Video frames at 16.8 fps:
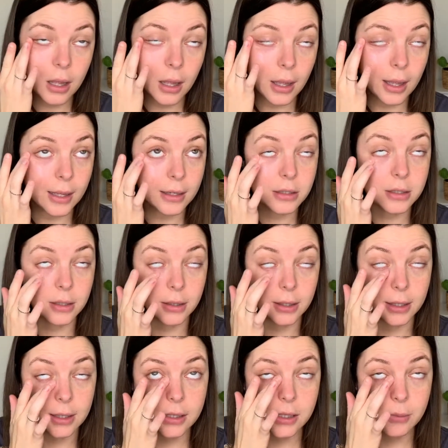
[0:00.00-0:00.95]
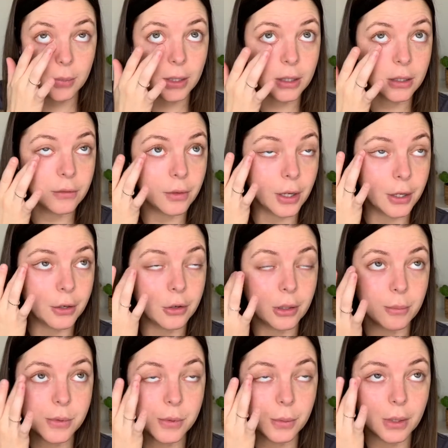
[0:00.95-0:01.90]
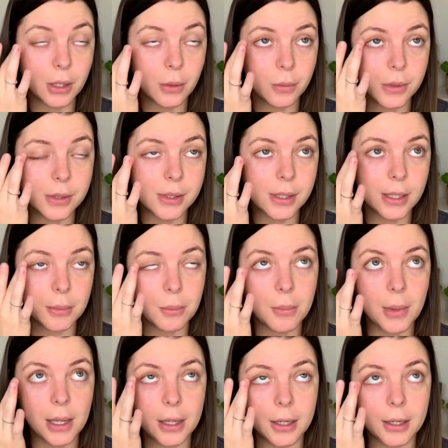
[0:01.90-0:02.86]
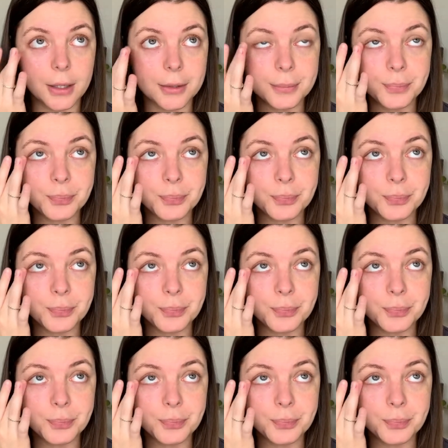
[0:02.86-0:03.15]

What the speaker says: Actually, speaking of eye creams, when I was in Mecca,